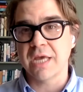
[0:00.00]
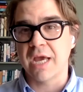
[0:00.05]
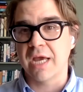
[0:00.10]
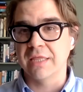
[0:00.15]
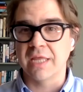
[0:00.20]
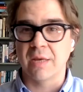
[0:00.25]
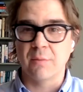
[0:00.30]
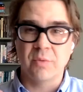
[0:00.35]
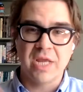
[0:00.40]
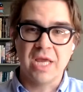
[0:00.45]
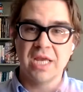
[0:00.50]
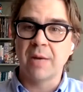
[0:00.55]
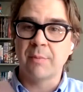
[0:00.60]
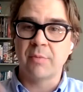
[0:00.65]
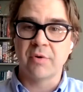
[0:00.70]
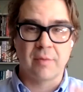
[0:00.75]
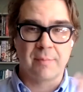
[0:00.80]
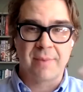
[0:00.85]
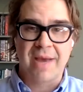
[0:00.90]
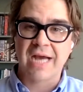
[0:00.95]
And then we end up
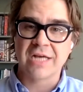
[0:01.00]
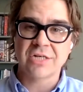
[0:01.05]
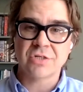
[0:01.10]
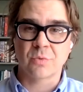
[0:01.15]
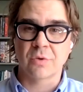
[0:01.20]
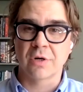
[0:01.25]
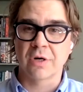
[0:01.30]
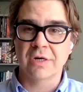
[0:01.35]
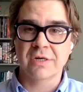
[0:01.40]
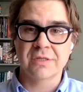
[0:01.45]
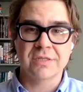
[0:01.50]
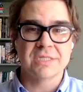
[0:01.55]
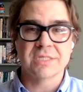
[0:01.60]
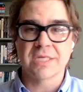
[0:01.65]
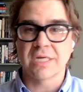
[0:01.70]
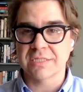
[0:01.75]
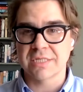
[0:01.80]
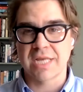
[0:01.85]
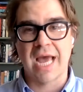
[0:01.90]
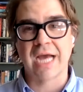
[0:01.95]
with a patchwork that
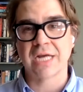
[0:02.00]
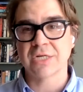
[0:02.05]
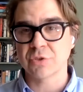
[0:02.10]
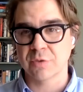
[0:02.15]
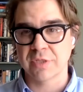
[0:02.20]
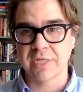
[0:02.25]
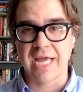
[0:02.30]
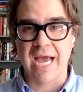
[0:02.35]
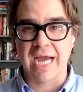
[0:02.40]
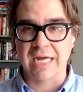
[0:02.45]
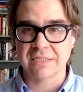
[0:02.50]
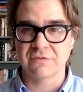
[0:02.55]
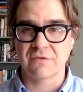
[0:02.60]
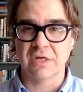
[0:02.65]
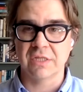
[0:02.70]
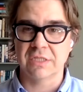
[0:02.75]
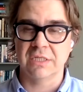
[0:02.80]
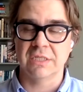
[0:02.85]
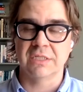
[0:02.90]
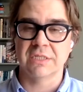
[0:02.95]
doesn't actually
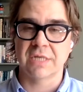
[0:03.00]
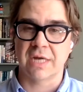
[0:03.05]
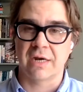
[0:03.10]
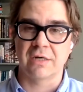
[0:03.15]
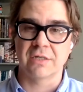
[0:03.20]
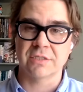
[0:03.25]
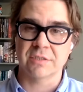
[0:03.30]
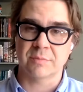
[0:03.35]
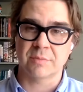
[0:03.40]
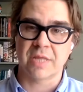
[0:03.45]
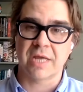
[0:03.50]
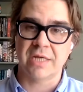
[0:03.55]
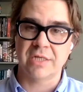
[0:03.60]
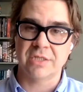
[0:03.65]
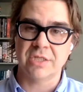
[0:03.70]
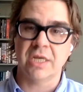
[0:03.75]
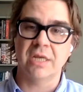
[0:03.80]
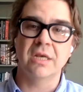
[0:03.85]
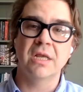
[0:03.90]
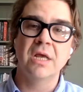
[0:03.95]
activate the entire supply
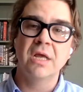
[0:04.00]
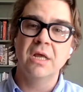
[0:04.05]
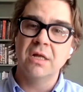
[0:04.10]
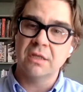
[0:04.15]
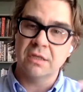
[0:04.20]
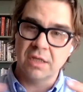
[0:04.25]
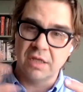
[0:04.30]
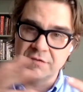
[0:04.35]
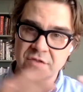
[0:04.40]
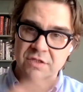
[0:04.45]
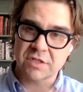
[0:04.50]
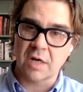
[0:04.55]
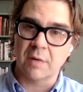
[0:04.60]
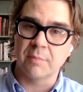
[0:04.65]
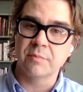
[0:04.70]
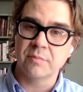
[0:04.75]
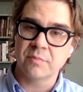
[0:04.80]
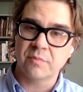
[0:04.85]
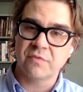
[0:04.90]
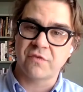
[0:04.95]
chain, leaves
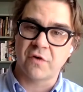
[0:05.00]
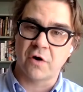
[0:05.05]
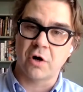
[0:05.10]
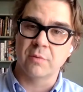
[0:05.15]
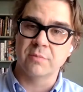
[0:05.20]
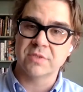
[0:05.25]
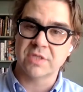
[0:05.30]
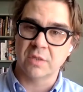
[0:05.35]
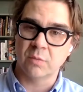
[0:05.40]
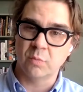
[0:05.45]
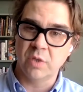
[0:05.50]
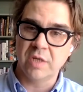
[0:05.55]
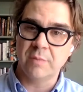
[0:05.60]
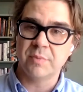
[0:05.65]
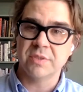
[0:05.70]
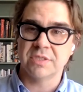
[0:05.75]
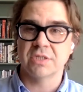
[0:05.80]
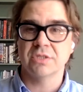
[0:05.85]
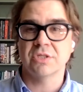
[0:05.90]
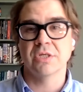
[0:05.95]
some firms in weak
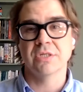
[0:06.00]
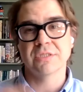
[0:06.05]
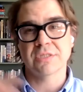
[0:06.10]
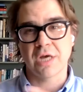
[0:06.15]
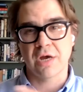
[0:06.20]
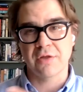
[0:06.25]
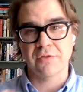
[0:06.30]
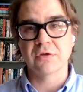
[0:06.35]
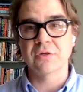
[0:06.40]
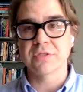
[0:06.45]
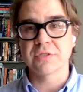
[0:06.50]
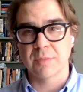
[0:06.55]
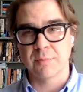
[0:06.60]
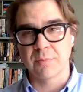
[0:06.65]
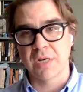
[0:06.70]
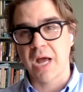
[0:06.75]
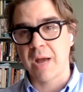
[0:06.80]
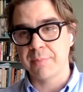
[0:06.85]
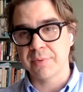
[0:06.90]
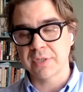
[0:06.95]
positions, others in
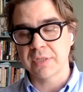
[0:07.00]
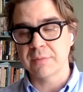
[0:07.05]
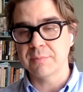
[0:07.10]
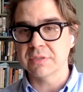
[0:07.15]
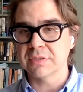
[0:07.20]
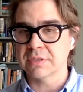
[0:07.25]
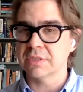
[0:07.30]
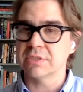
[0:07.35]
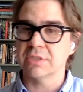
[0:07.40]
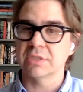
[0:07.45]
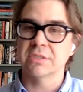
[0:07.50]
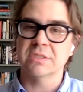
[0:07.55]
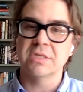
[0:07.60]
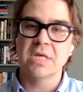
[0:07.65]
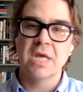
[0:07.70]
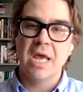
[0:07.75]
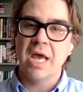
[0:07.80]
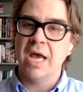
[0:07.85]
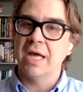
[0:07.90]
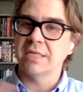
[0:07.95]
monopoly positions,
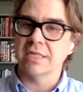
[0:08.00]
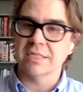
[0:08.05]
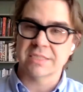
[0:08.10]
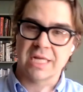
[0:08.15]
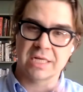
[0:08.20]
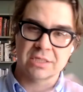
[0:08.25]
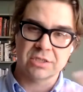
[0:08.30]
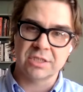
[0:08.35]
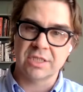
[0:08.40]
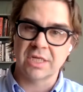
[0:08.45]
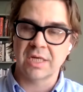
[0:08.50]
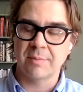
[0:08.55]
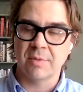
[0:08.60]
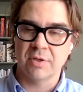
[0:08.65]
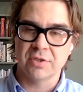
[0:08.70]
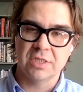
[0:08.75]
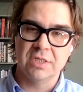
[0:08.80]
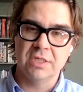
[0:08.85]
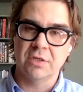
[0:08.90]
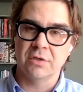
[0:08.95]
and doesn't actually think about
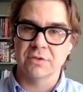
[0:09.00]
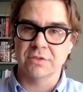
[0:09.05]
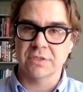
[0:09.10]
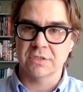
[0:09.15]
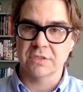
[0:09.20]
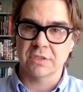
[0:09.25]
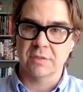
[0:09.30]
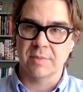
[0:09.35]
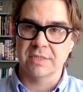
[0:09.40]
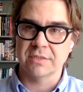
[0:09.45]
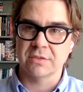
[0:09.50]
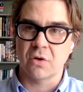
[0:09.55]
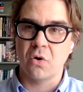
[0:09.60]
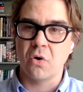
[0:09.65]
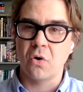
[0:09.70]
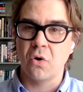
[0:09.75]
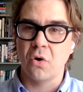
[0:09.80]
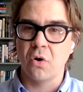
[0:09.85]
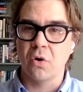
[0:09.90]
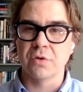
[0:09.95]
the ecosystem as a
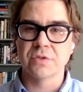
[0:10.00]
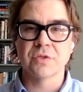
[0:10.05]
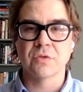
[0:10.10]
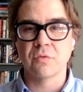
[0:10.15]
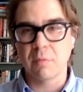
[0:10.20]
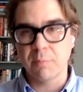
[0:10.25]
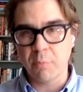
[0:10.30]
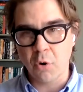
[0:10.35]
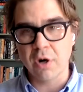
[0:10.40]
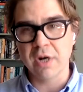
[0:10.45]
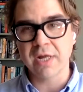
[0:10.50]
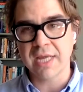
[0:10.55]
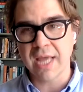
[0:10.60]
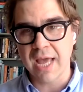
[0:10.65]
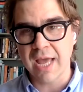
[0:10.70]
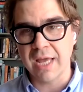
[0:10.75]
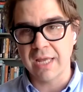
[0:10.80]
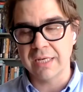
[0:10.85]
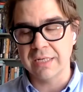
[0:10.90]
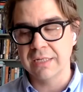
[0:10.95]
whole. So the report
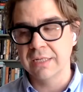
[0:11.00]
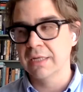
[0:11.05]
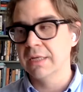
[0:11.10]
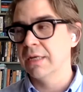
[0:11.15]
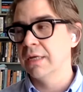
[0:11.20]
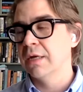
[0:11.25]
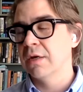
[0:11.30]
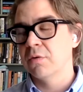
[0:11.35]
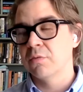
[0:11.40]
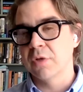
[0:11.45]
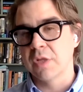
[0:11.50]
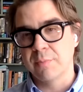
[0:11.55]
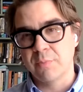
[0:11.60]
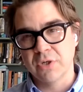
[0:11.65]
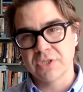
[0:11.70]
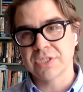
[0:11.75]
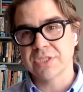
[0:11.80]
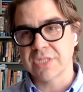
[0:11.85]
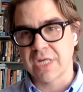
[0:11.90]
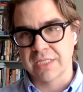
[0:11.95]
again really
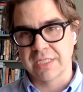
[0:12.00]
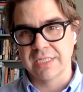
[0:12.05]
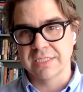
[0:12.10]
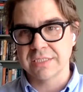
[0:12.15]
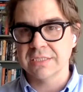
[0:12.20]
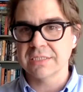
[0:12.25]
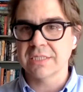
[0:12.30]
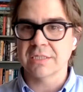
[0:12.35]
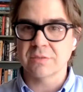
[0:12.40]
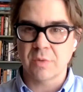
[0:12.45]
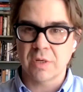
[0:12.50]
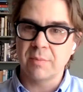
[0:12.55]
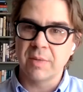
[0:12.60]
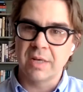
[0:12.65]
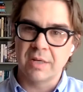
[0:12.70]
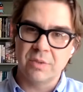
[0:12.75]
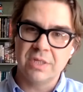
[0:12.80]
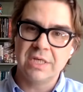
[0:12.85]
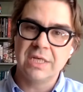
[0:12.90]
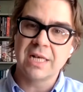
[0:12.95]
pushes on this and says, wait a
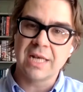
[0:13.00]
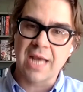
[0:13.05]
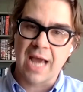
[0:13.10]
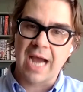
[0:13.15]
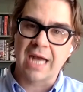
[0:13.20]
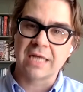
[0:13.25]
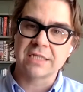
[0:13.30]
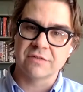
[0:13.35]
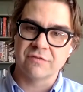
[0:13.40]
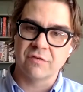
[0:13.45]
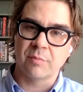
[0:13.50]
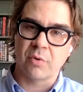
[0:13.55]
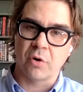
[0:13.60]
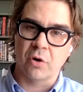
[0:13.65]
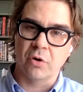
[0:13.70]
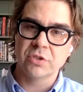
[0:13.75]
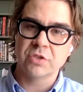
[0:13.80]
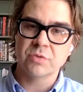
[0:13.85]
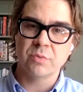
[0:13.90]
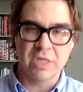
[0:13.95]
minute, we need an active
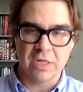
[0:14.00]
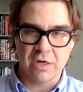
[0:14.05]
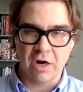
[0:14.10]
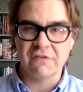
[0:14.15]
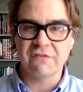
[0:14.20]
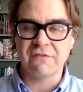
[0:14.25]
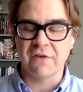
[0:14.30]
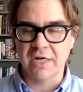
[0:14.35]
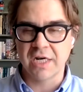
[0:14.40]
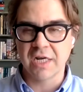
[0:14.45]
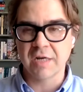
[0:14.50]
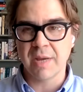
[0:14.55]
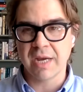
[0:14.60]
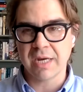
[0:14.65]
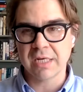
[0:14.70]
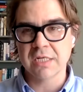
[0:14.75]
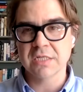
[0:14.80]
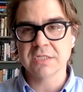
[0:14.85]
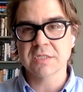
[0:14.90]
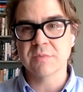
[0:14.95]
approach. We need our funding
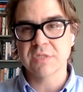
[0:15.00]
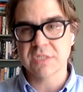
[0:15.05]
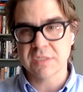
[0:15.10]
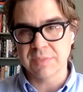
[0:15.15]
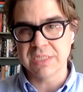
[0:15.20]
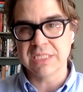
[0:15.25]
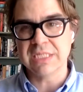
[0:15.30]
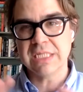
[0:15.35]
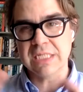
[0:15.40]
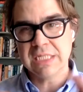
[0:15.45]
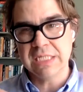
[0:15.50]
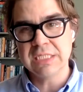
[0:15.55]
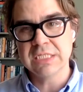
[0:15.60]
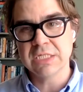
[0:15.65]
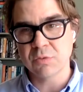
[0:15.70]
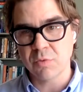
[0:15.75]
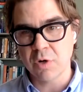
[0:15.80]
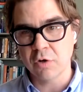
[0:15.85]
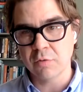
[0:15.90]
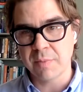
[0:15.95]
mechanisms to be key
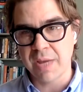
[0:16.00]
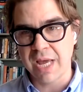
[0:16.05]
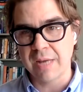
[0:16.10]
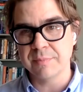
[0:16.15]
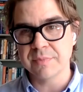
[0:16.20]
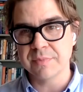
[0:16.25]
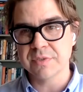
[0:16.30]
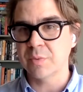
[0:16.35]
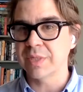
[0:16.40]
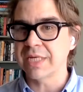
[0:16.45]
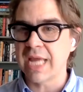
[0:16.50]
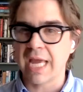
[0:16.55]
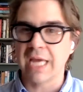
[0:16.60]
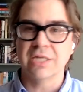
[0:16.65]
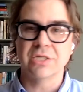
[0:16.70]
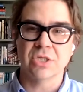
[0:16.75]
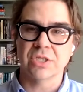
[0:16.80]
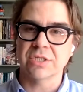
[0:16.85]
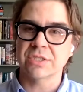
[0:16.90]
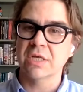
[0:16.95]
to roadmaps. We can't
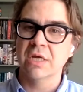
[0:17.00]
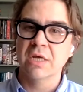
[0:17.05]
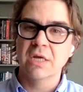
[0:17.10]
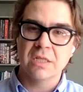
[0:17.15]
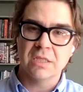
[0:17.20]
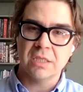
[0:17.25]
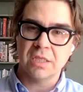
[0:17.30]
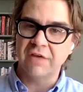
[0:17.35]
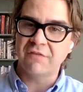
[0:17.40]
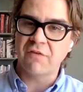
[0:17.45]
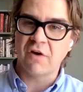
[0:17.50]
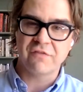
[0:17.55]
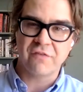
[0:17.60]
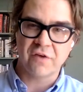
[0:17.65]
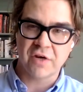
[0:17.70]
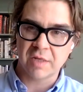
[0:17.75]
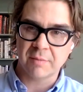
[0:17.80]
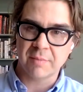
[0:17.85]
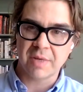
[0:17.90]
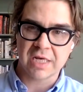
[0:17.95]
just leave our
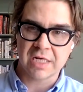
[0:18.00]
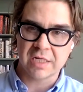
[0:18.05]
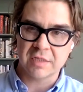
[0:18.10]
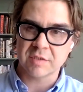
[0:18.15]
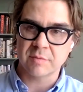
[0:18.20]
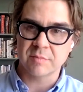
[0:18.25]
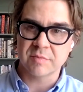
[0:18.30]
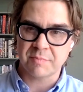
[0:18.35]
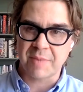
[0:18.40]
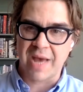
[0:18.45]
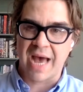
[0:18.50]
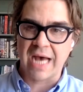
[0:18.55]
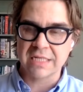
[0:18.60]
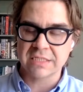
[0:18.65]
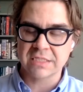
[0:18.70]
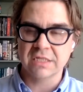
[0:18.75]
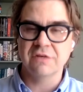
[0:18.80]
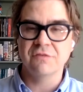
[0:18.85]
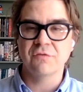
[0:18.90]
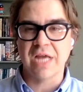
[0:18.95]
funding mechanisms
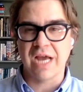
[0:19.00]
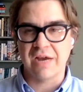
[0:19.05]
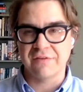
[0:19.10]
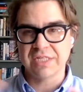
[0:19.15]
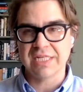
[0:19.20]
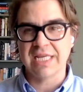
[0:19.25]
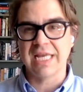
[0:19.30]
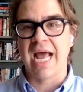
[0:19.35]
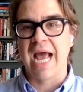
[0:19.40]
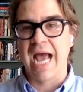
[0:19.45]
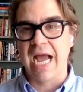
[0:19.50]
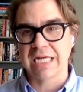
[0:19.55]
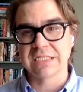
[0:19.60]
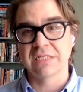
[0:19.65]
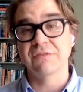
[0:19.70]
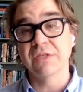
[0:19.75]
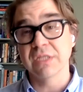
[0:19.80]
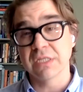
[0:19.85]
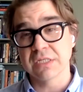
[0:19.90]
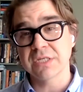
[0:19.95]
passive. We have to get
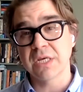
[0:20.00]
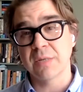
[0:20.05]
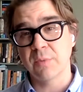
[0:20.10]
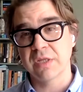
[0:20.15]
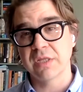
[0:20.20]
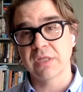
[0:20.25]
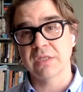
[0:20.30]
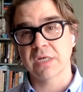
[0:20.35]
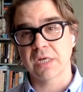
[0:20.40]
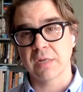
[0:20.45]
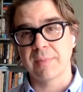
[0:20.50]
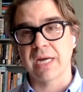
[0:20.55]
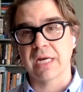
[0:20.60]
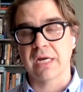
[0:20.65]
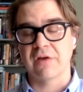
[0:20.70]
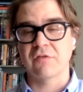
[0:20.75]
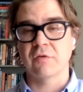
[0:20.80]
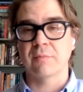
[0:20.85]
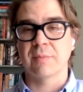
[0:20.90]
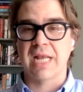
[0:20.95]
active in the same way that the Quebec
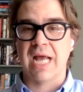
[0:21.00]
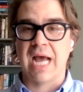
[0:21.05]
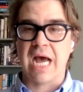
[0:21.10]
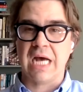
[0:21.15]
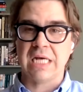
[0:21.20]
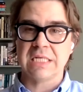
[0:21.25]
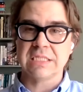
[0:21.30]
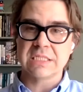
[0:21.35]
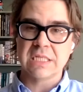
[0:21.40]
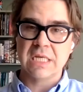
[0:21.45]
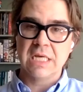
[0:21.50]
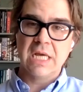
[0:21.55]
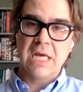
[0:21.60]
government has.